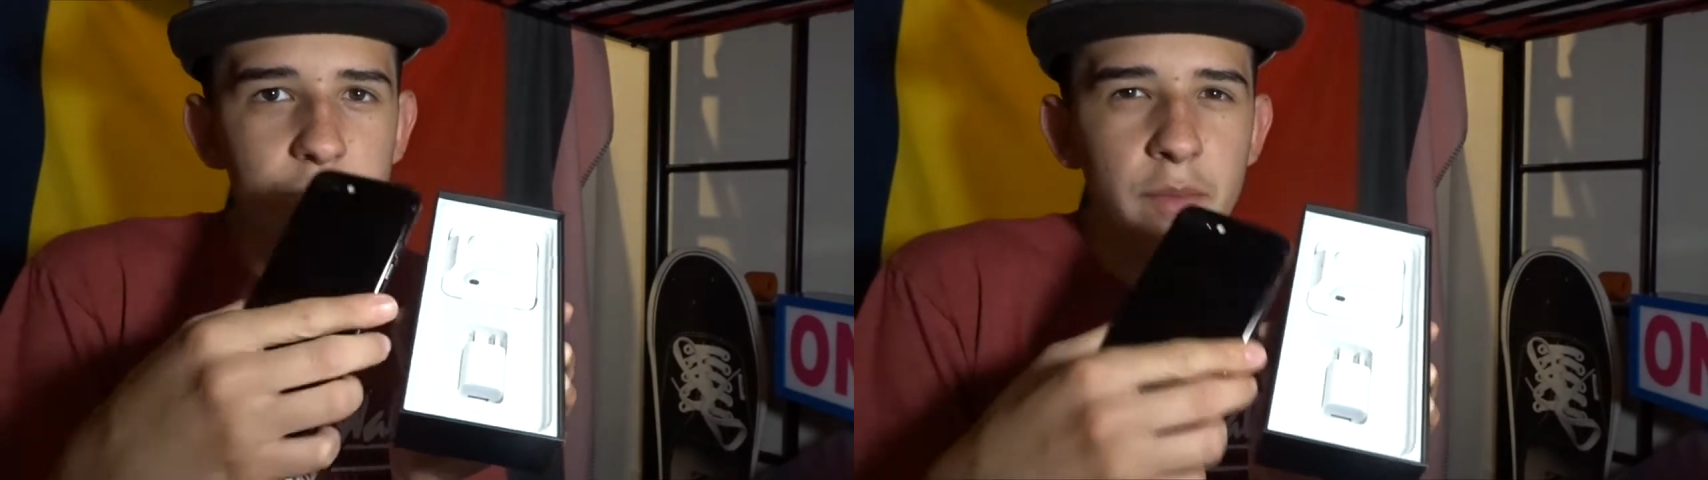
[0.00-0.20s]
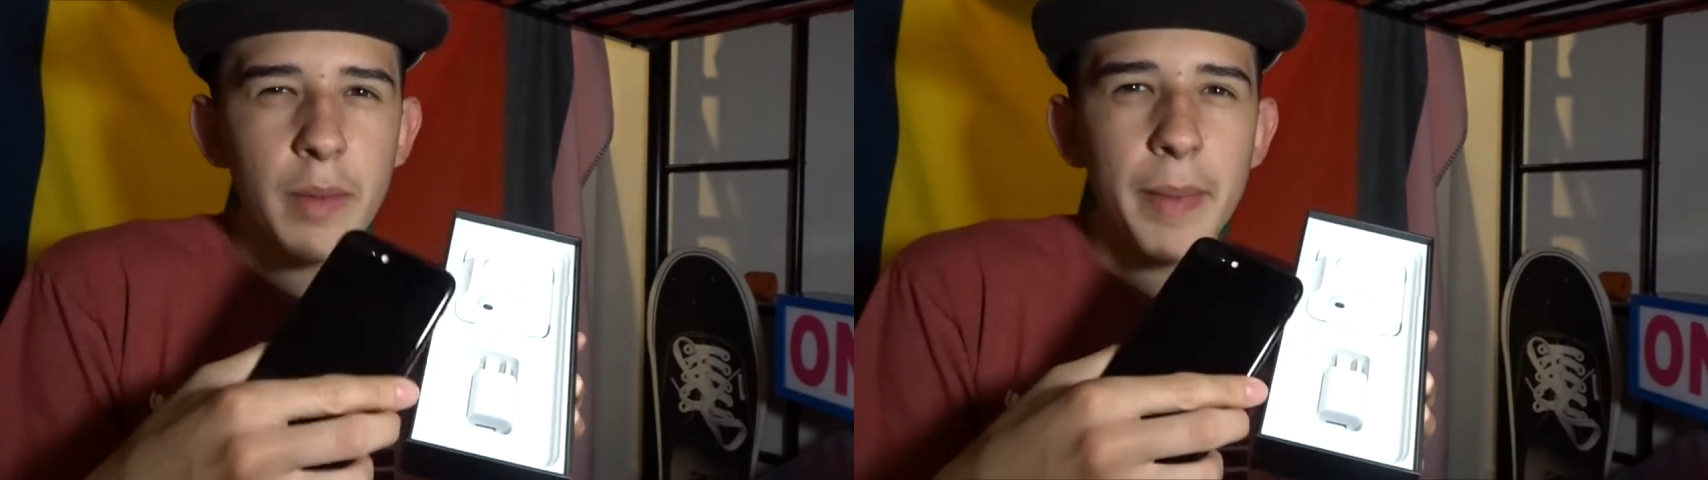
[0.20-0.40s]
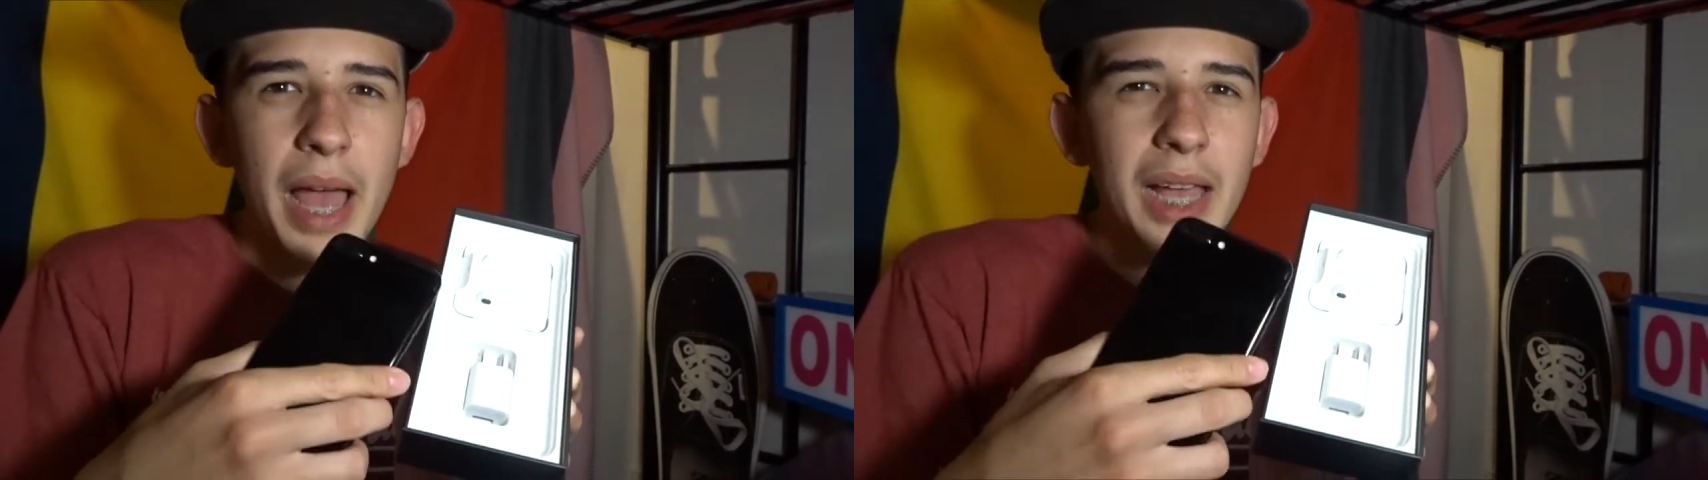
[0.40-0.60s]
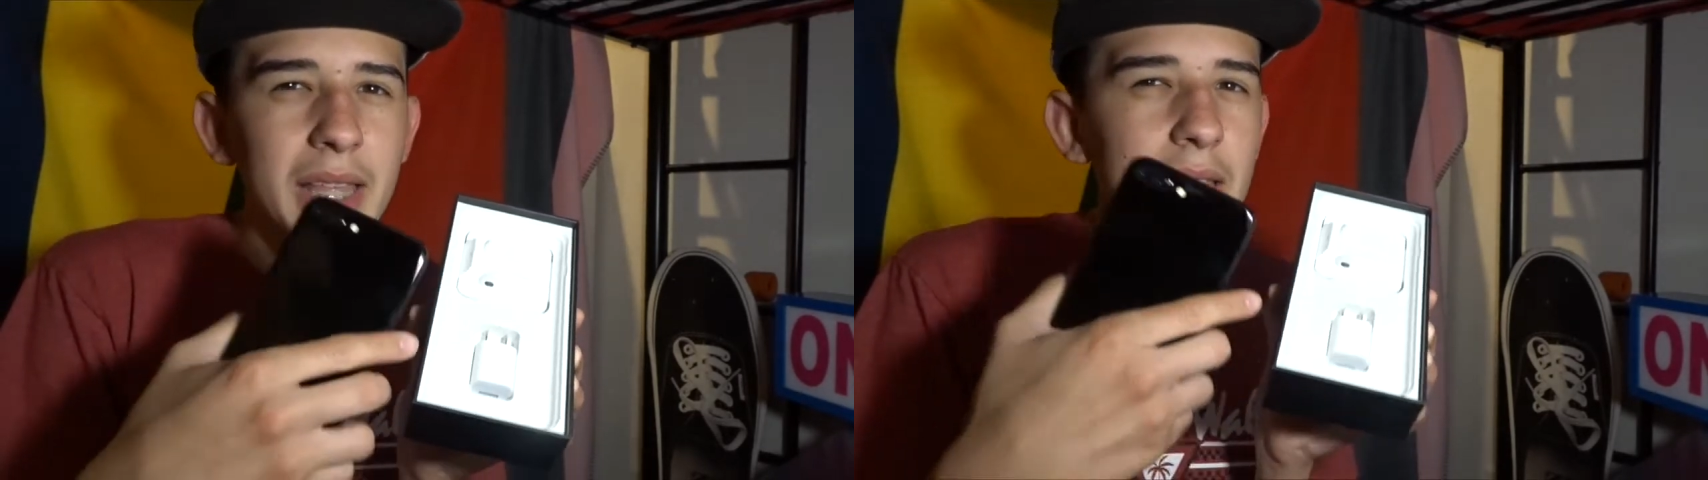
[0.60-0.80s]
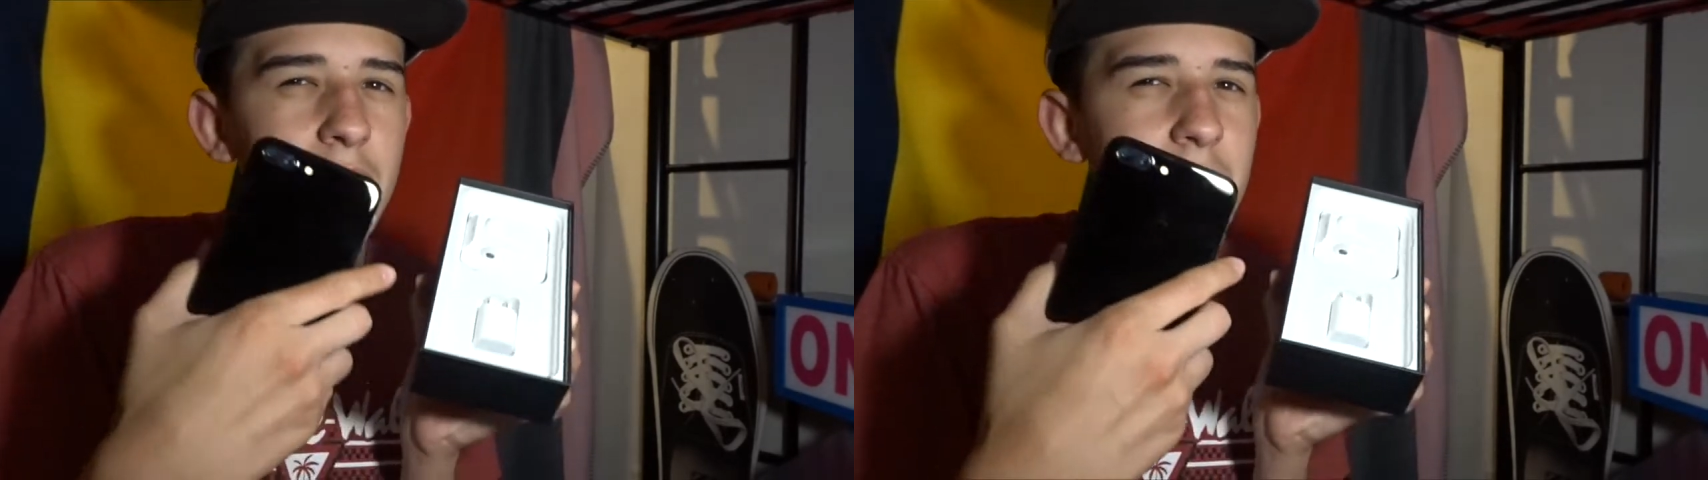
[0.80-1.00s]
From the back,
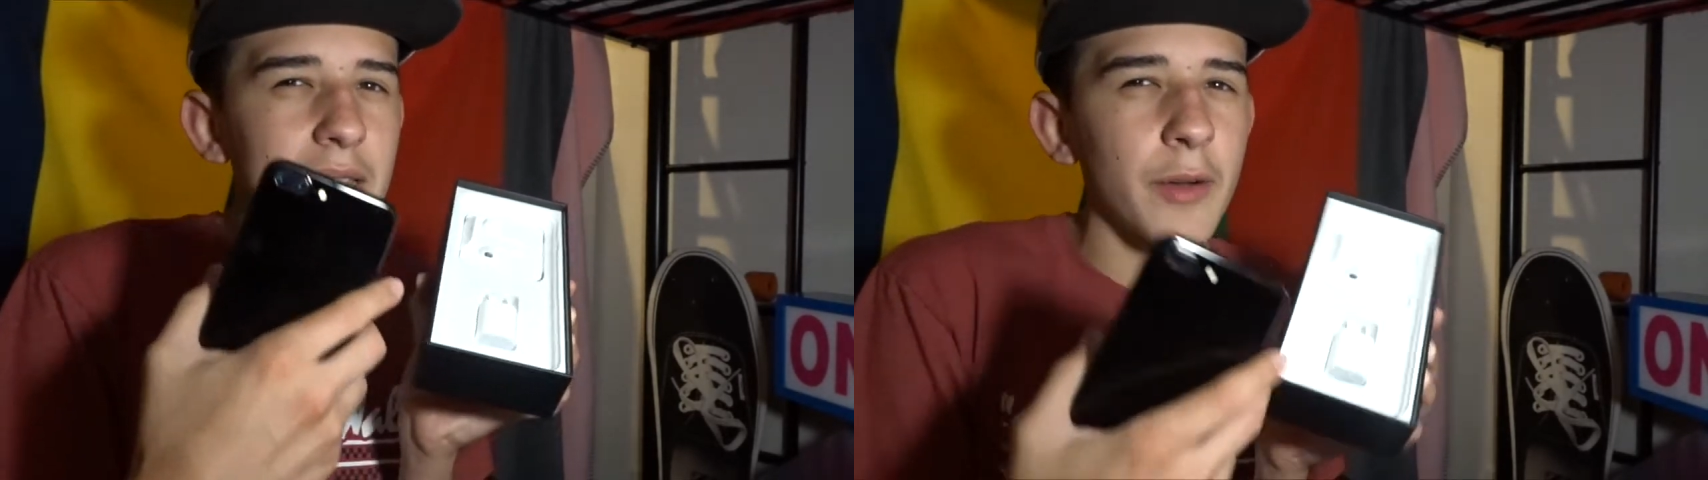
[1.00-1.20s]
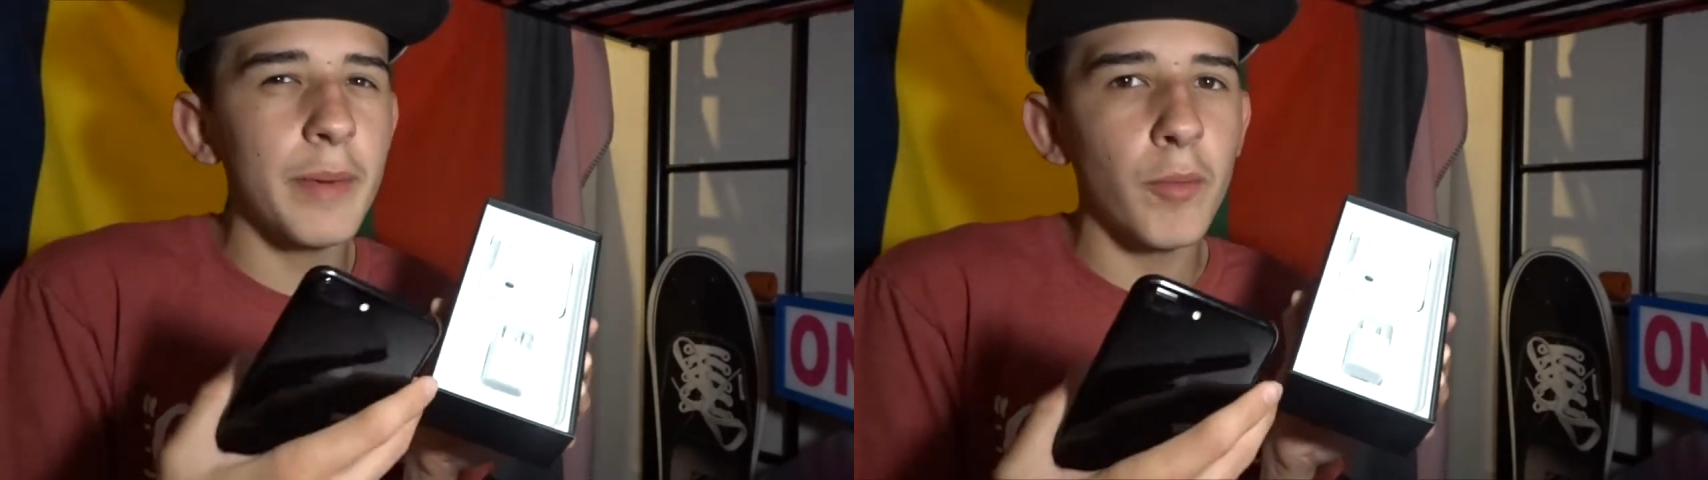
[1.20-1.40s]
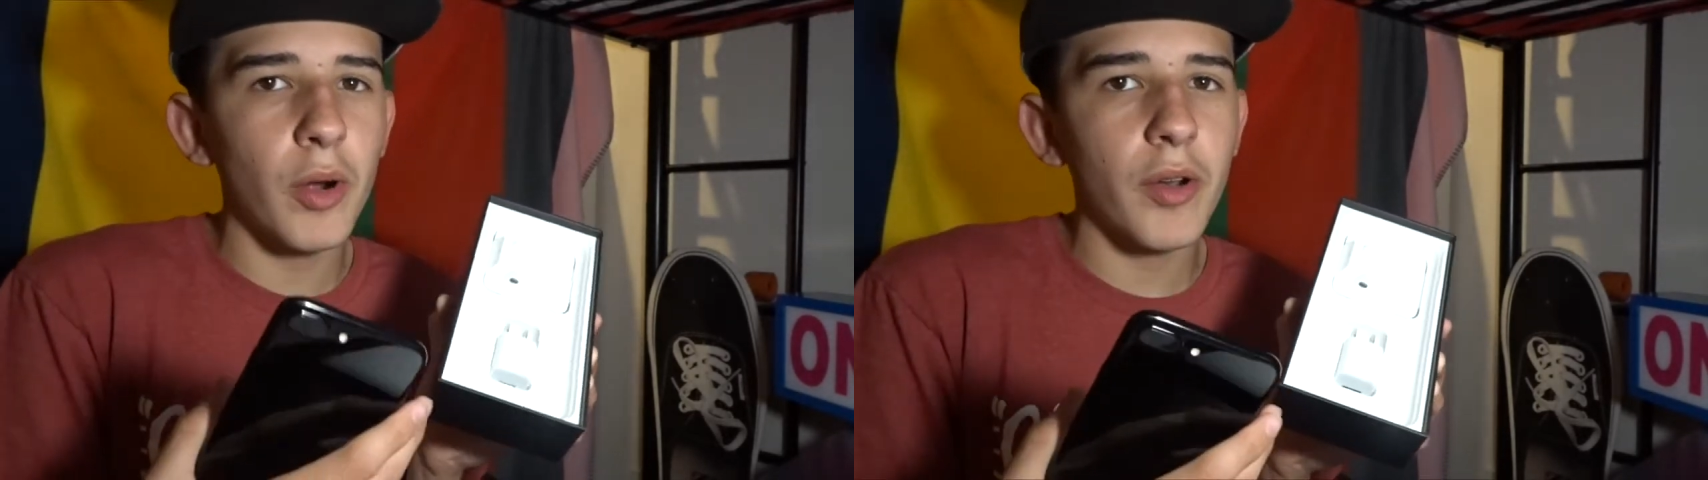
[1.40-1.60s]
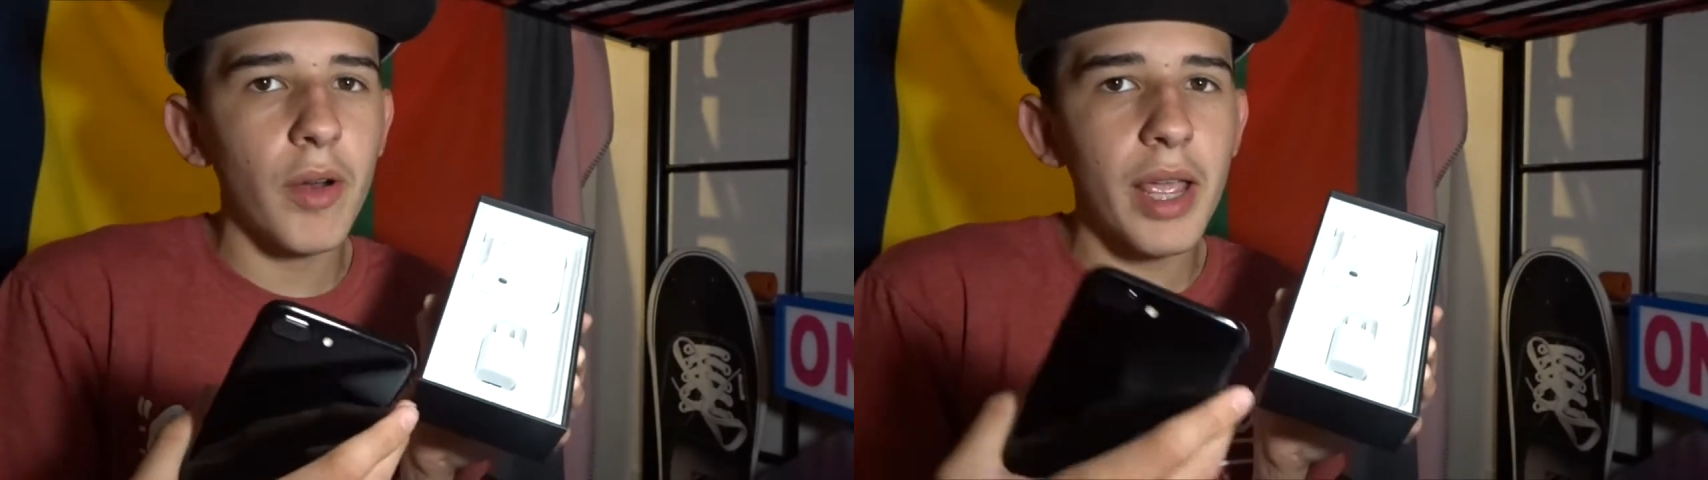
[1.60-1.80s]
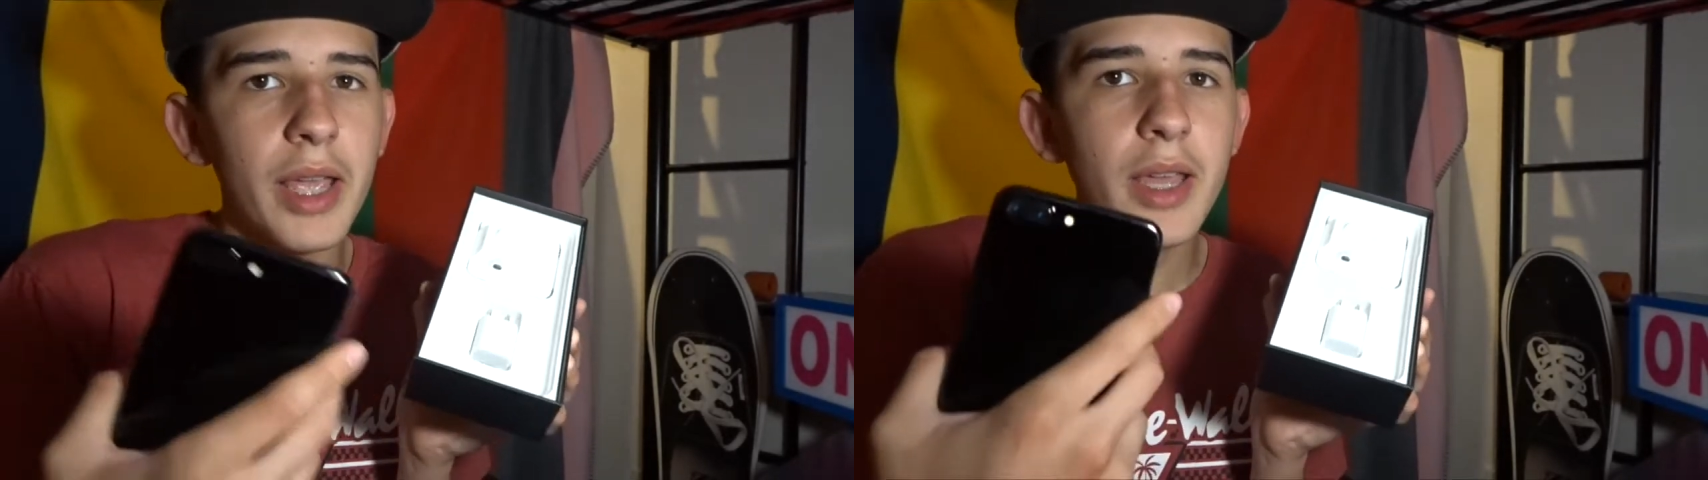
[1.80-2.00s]
it's a little bit more
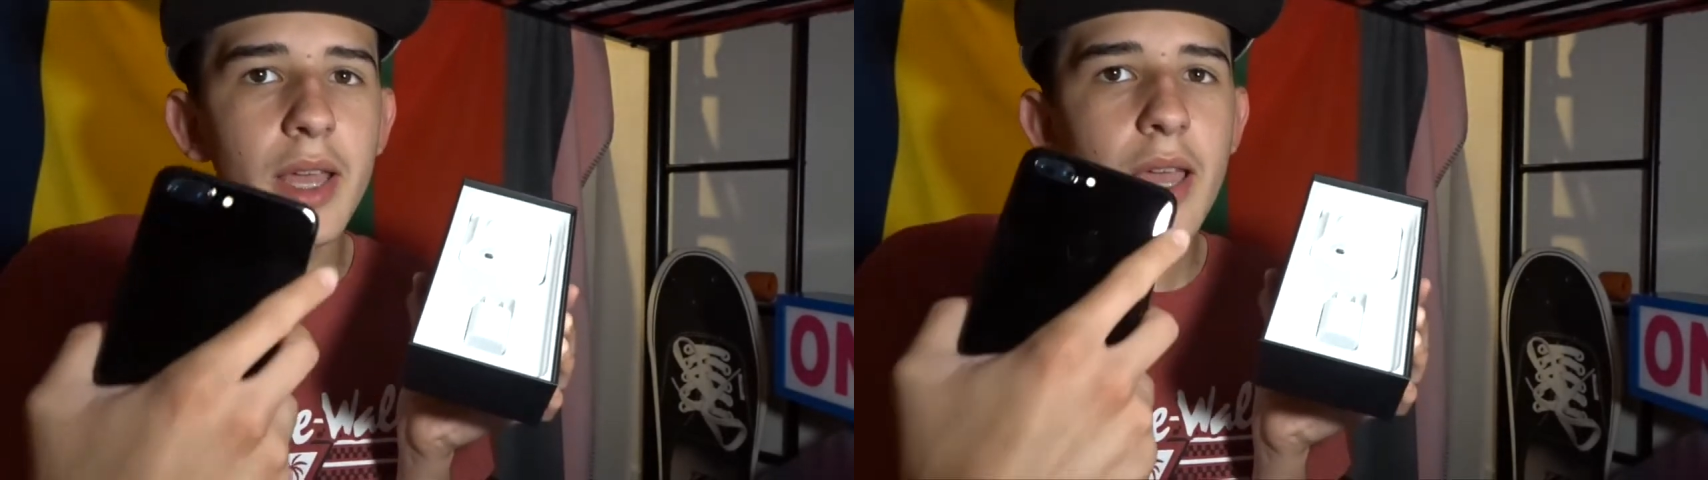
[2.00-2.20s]
gray,